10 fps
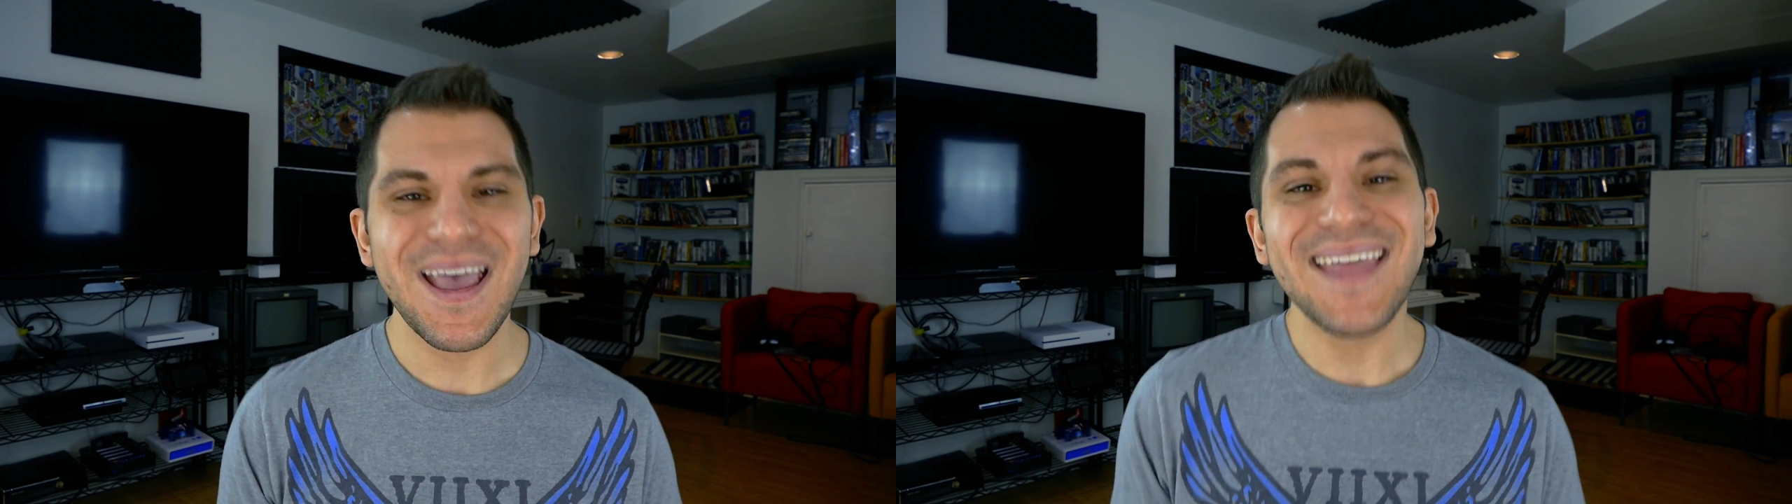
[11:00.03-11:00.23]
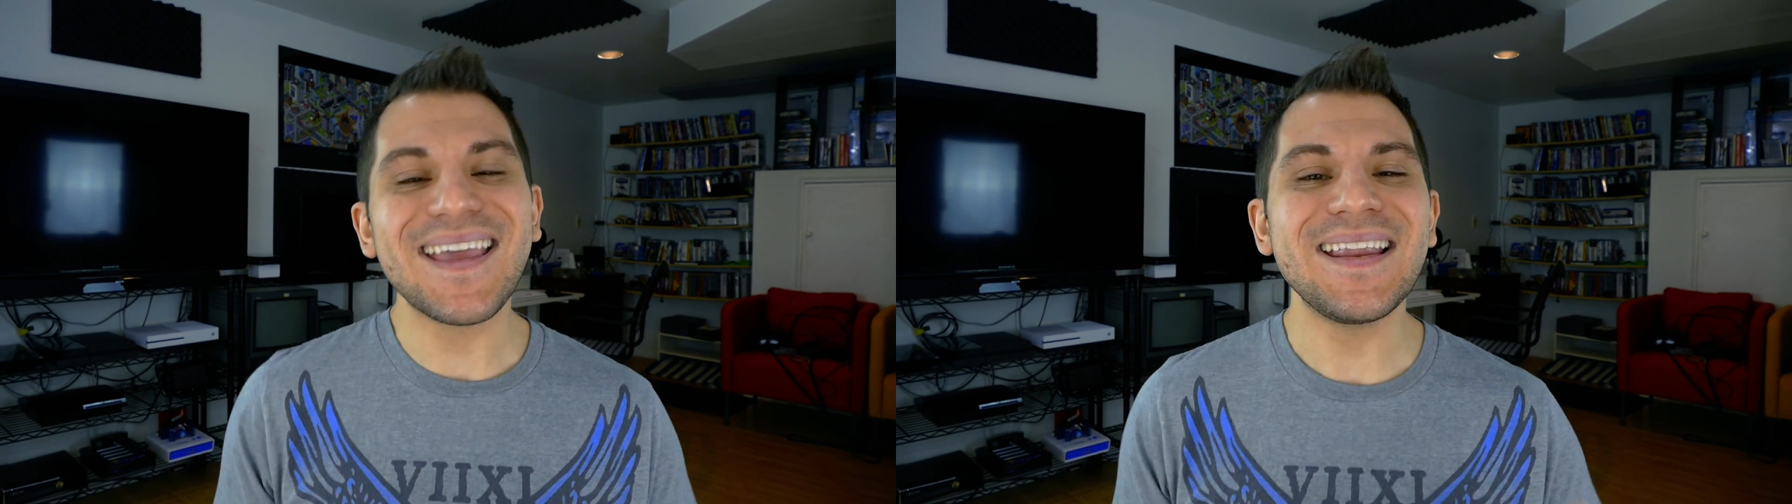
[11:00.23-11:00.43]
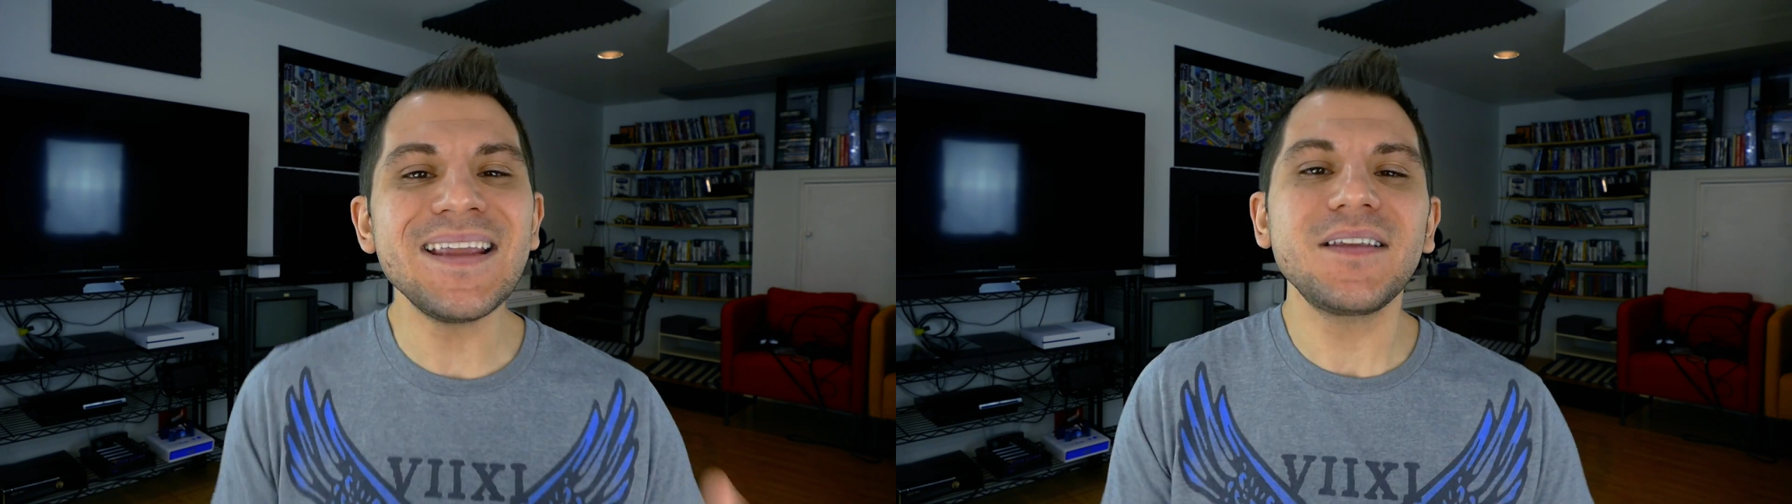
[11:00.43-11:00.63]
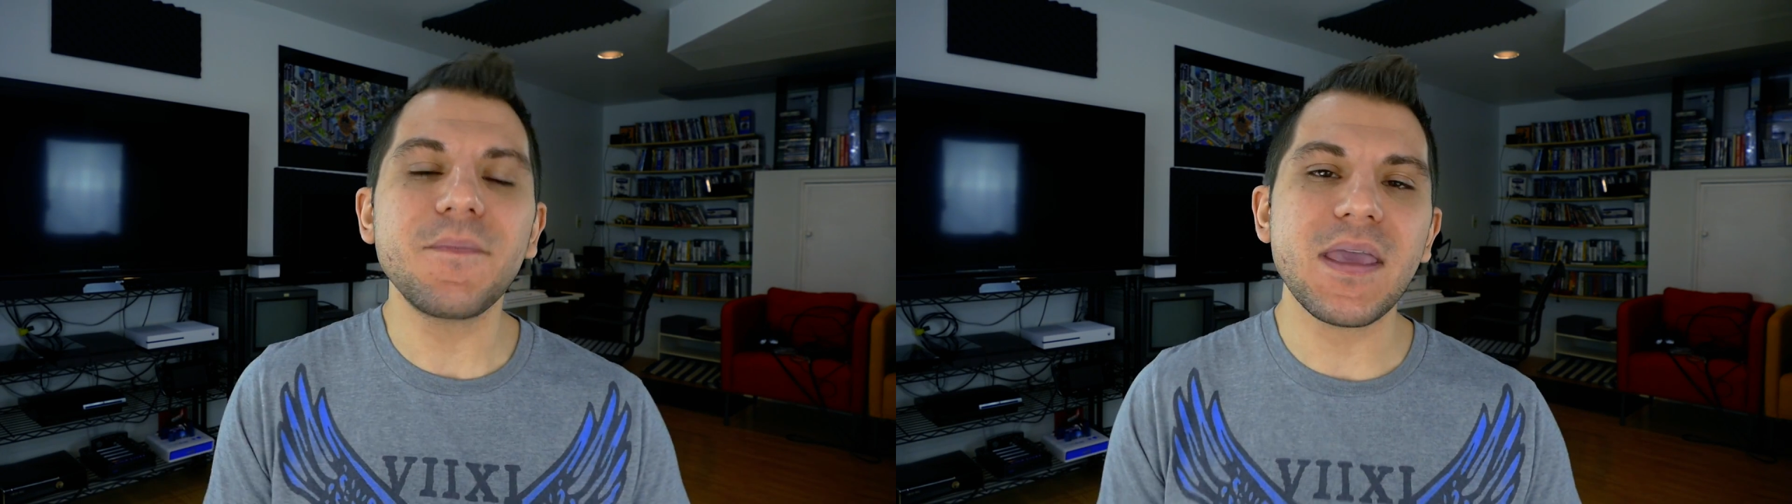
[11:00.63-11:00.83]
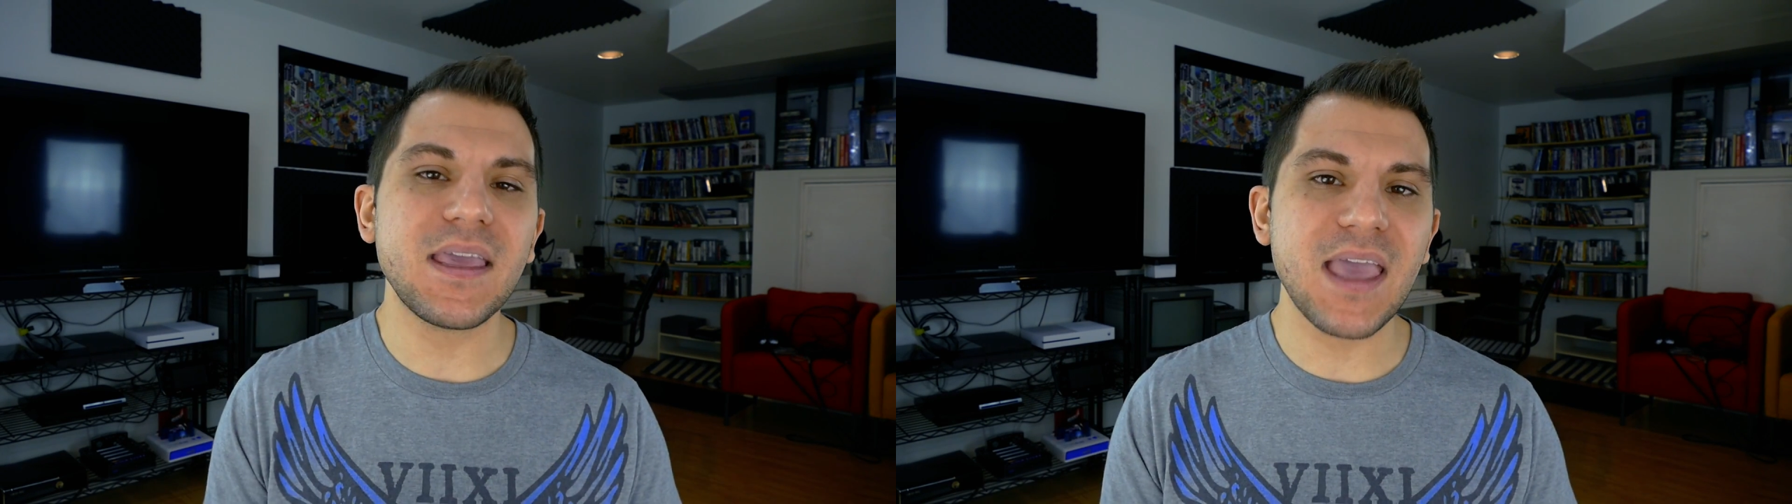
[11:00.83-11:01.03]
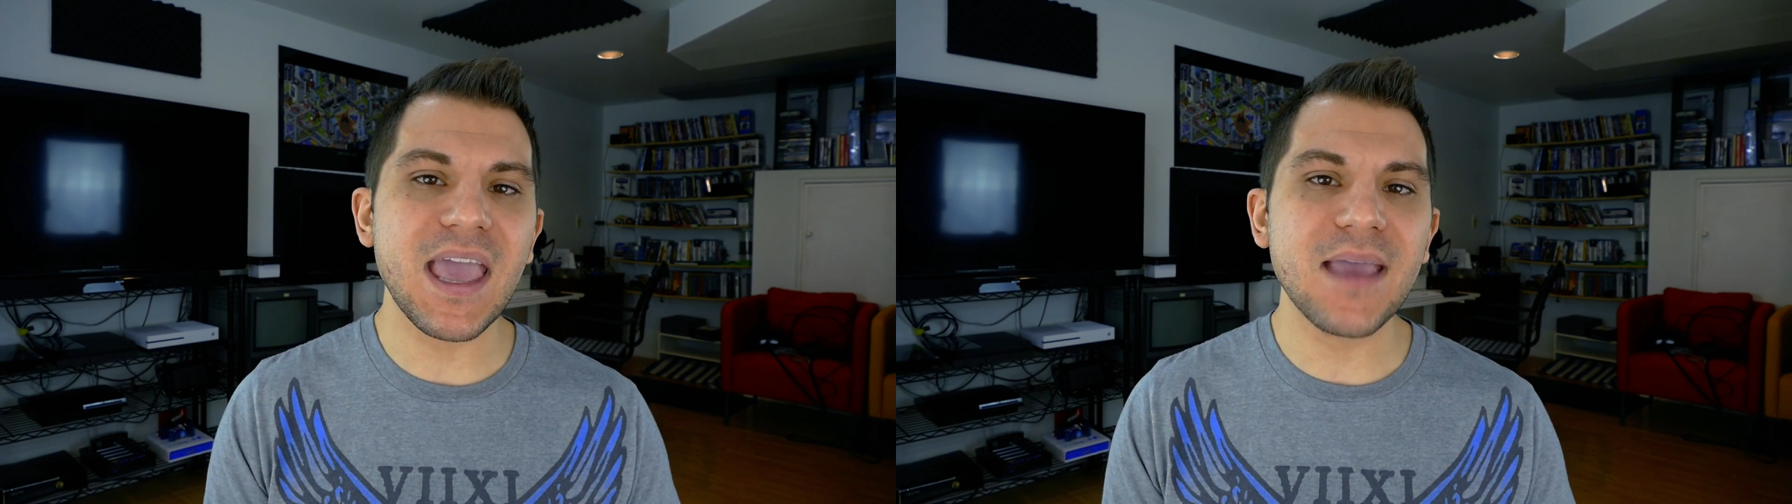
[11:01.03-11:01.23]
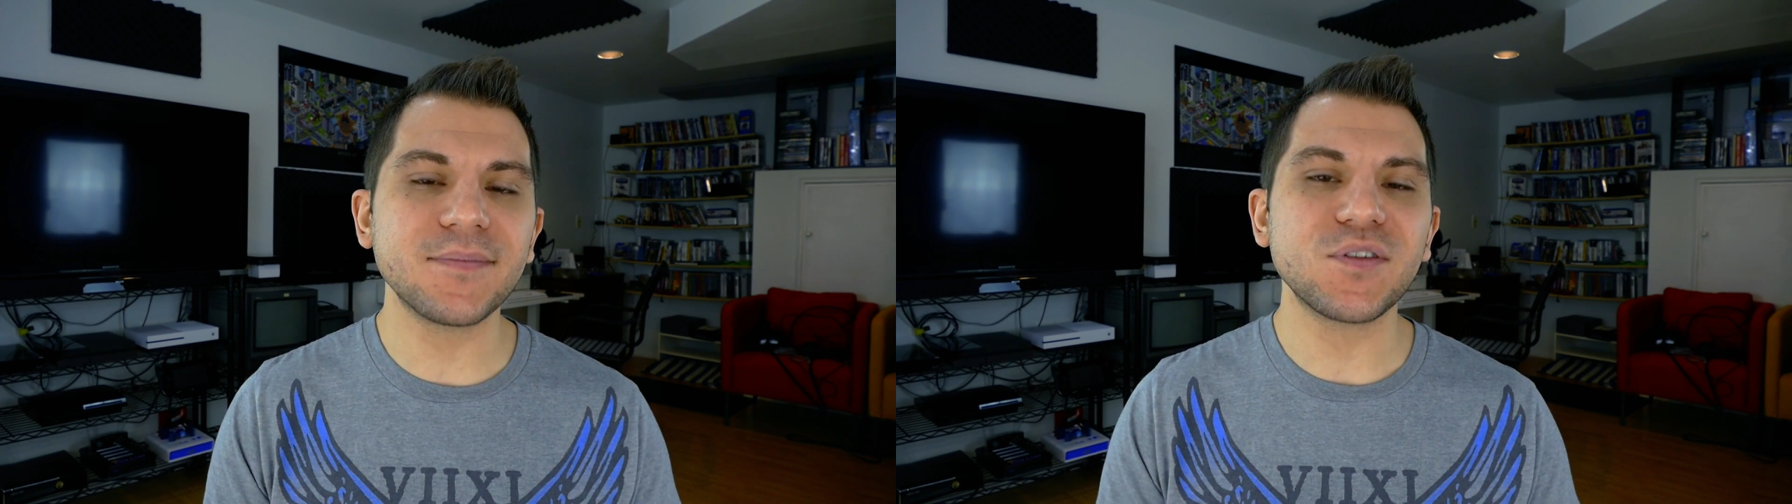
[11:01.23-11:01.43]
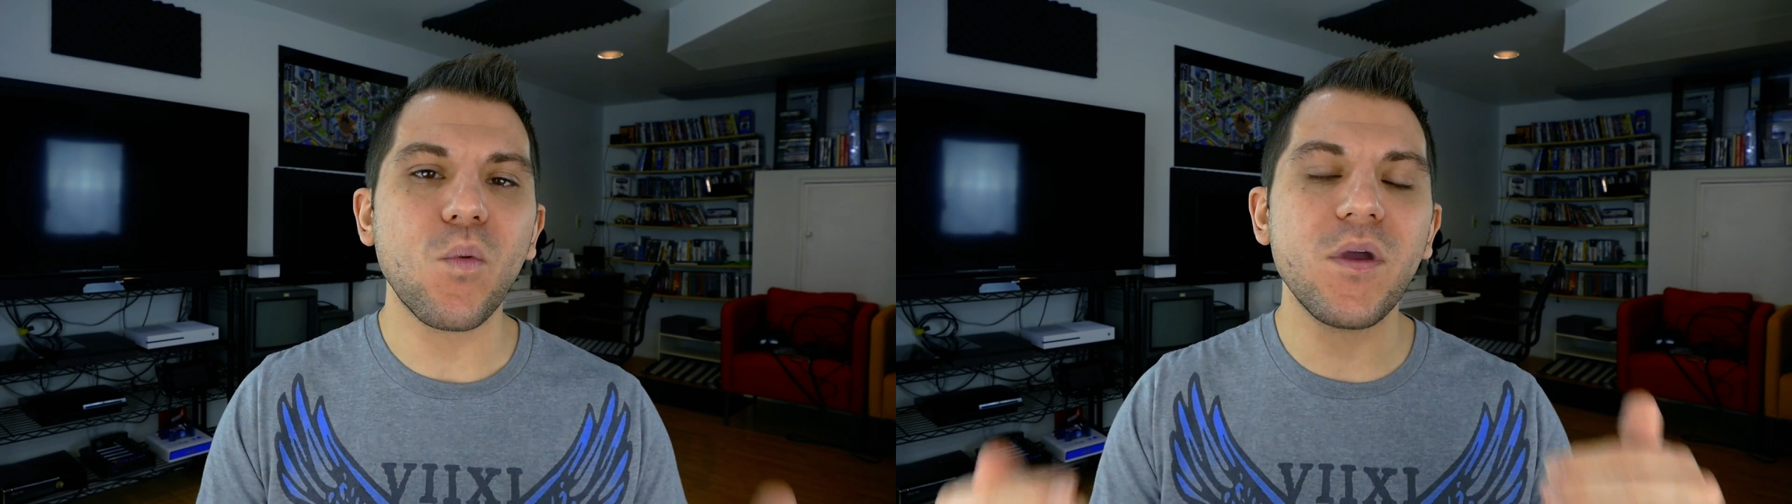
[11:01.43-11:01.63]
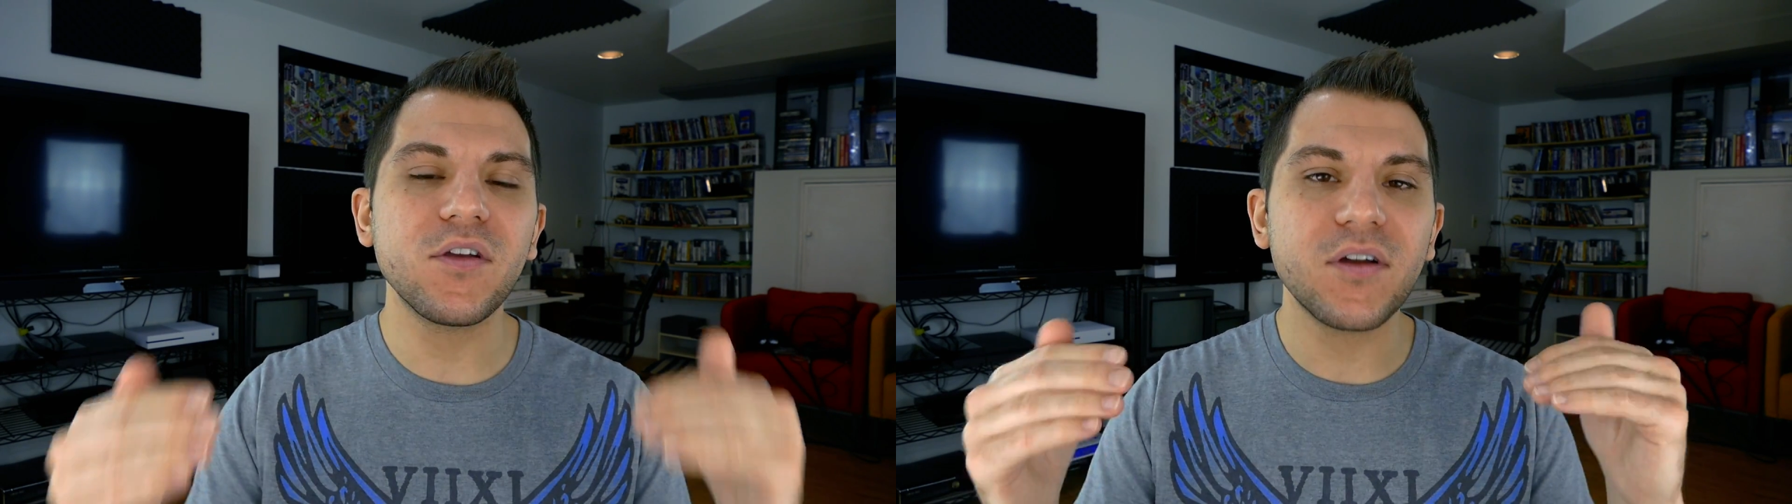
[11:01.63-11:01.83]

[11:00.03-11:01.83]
They need to make games where you're